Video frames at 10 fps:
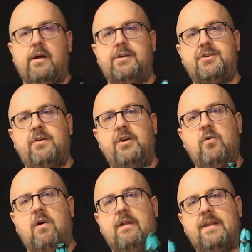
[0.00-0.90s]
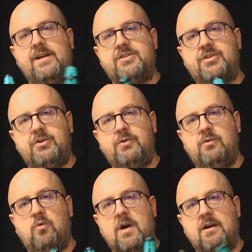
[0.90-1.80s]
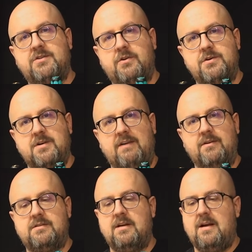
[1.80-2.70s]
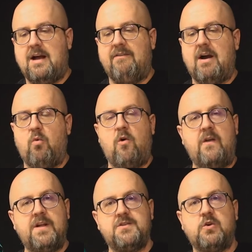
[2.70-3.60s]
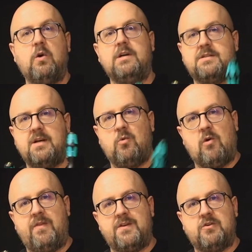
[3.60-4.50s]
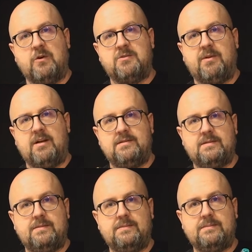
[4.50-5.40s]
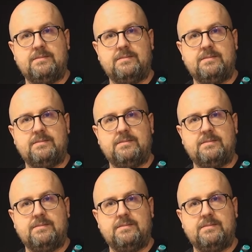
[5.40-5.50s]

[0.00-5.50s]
I'll show you on these two Wera screwdrivers. I've got one that's Torx and one that's Torx Plus.